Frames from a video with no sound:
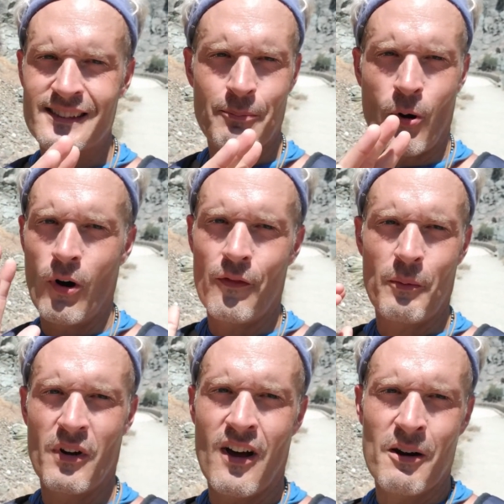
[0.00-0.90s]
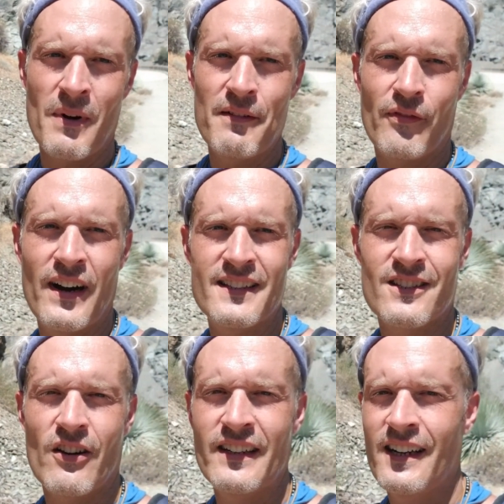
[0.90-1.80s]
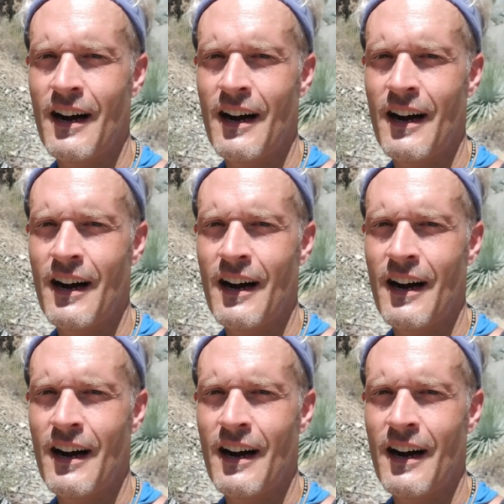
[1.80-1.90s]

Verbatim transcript: support from a lot of my friends on here.